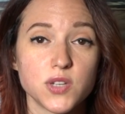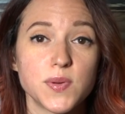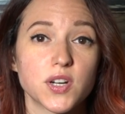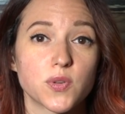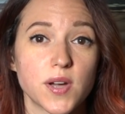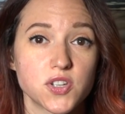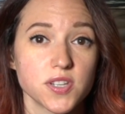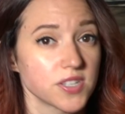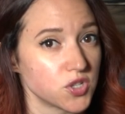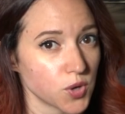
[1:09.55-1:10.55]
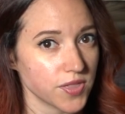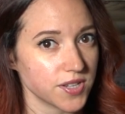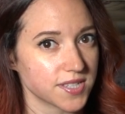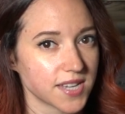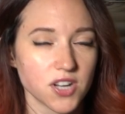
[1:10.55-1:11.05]
Tweet your questions and join
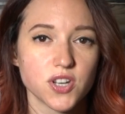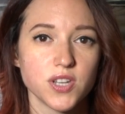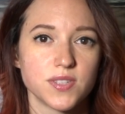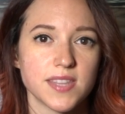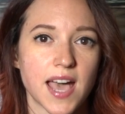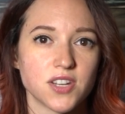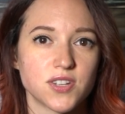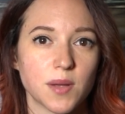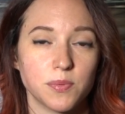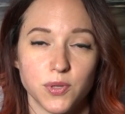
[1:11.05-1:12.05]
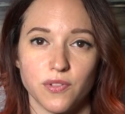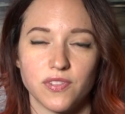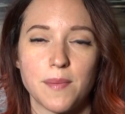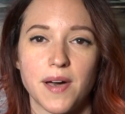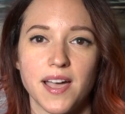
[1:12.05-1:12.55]
the discussion using the hashtag
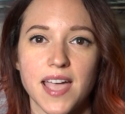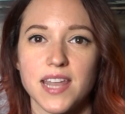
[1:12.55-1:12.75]
PlutoFlyby,